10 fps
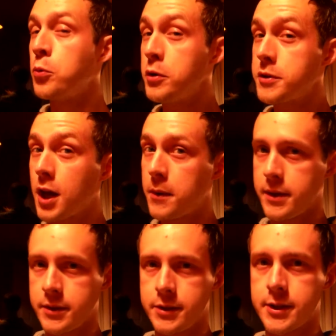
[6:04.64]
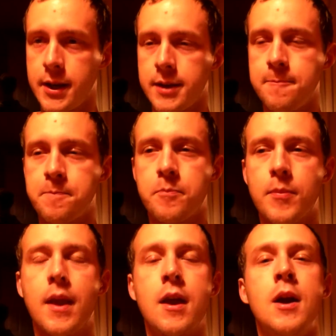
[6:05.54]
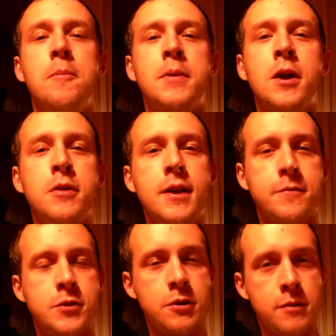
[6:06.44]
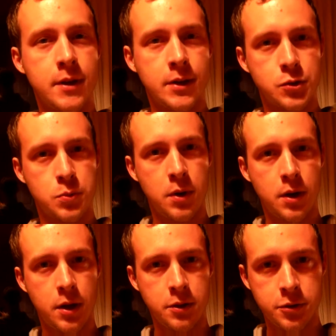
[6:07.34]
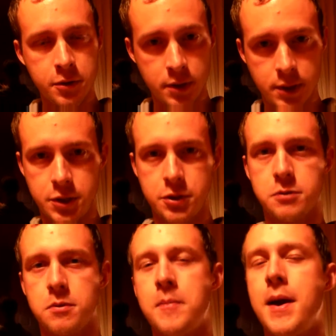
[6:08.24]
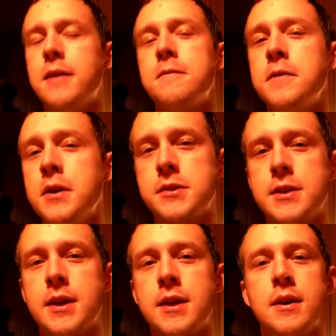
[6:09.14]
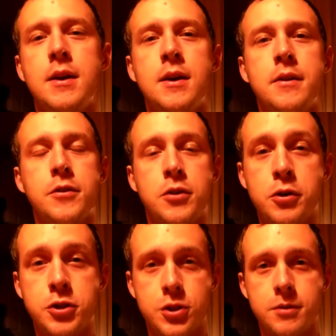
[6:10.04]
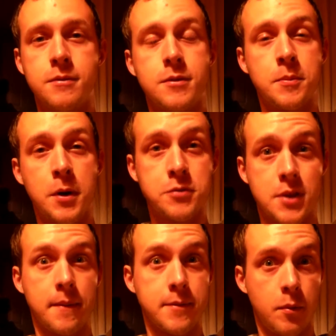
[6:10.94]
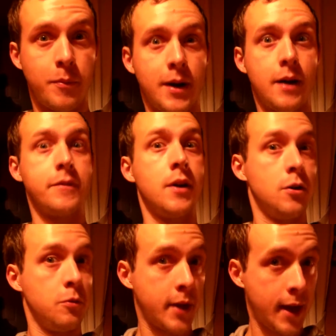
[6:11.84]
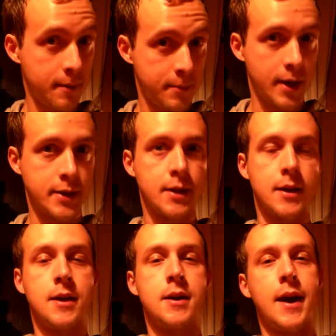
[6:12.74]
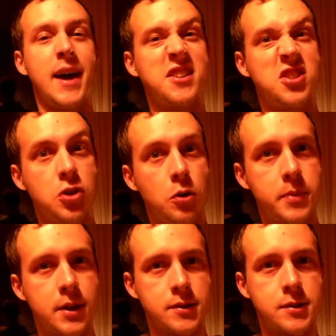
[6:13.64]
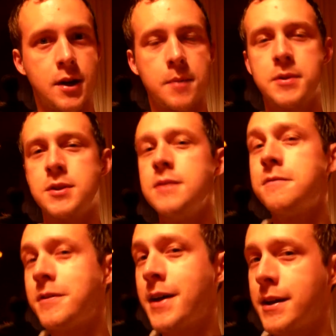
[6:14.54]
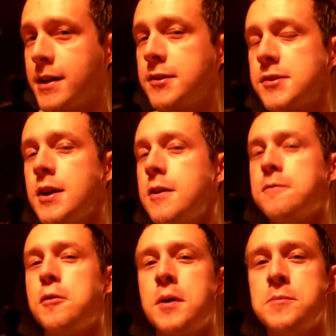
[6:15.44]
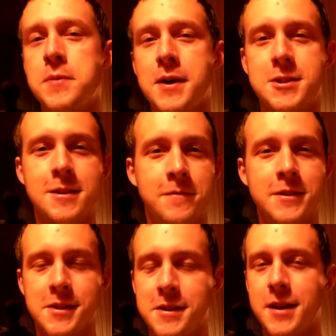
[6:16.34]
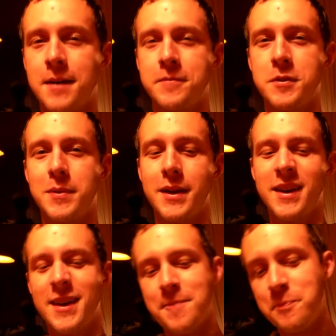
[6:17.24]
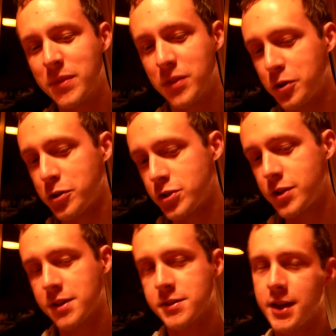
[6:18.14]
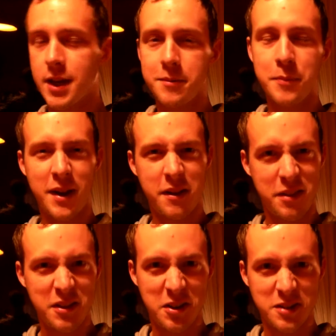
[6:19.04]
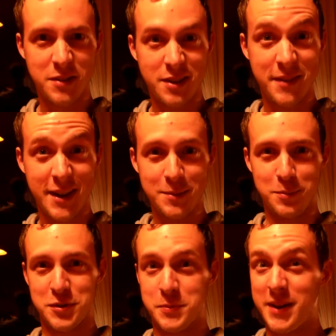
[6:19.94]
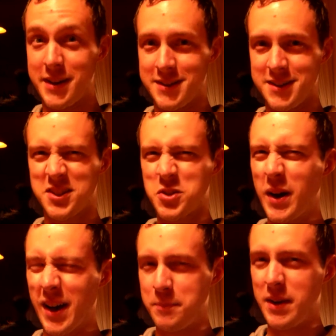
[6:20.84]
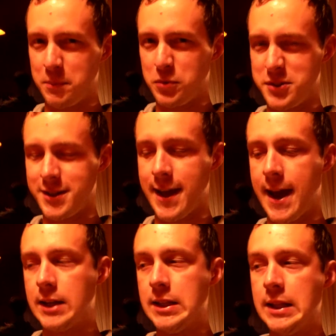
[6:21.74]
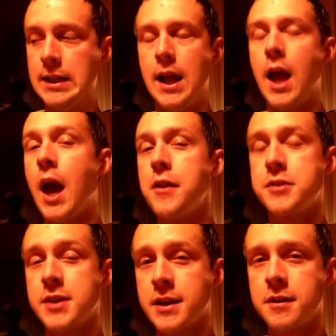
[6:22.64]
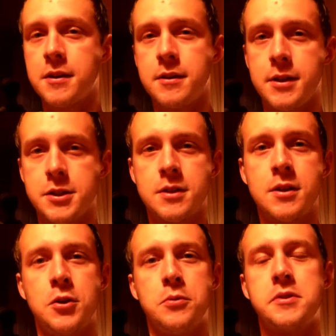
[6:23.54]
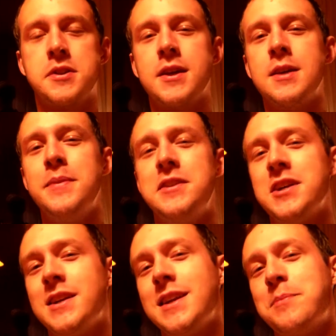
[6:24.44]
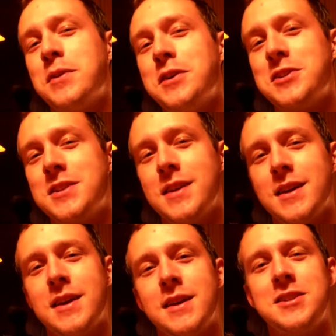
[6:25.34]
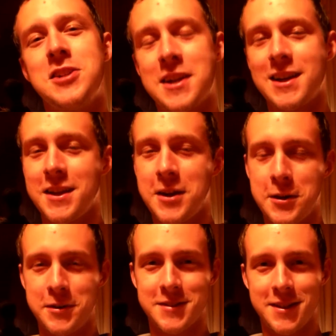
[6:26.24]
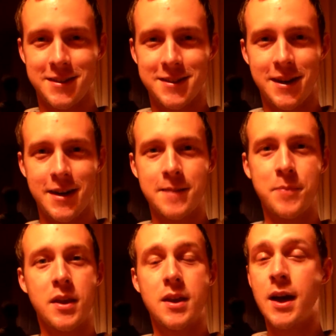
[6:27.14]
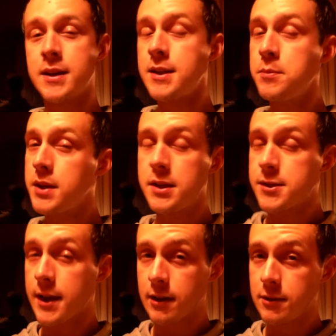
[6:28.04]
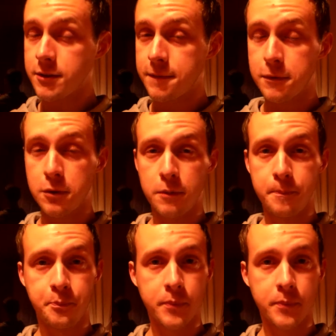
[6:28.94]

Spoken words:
would go in today, but only if two conditions were met. Firstly, the cushion, the most comfortable part of the whole cat bed, had to not be inside, but in fairness, for him to actually fit in comfortably, the cushion does take up about a third of the available space, and he's quite a big pussy cat. The second condition was that he be gently coaxed inside, and he settled for